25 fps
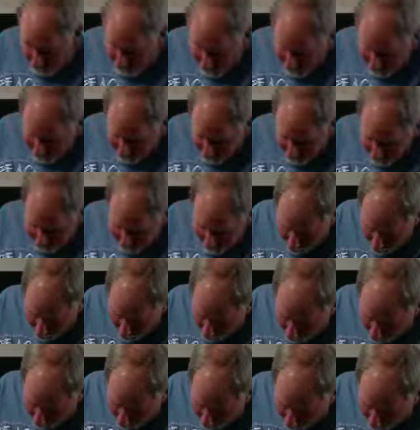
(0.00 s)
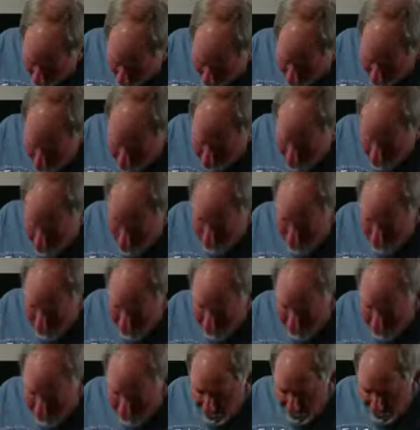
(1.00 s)
Okay, we got our power cord.
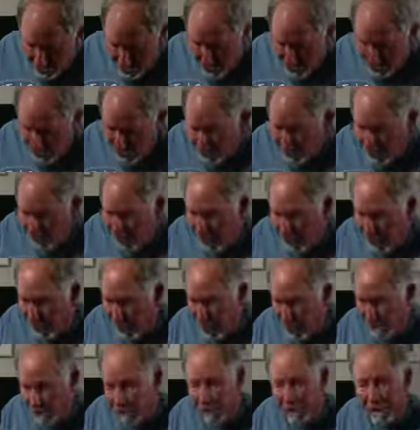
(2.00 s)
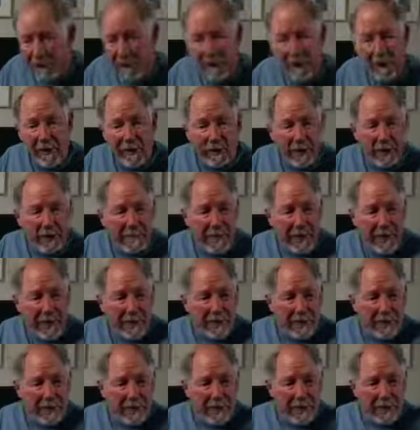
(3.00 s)
We've got our
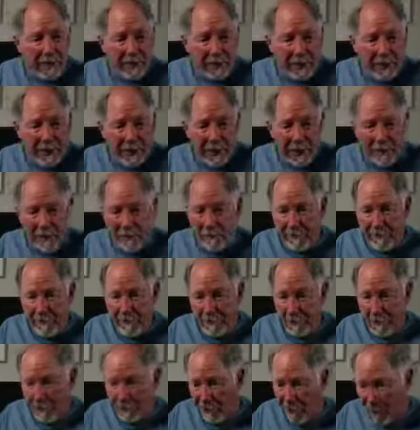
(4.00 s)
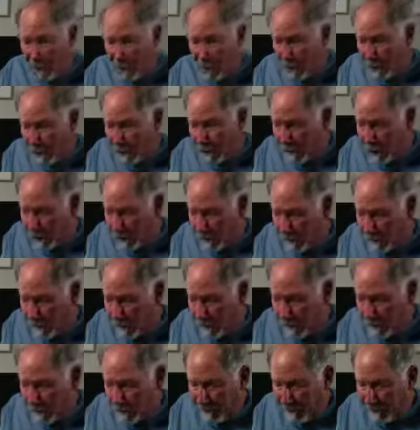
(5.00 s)
battery all set up for recharging.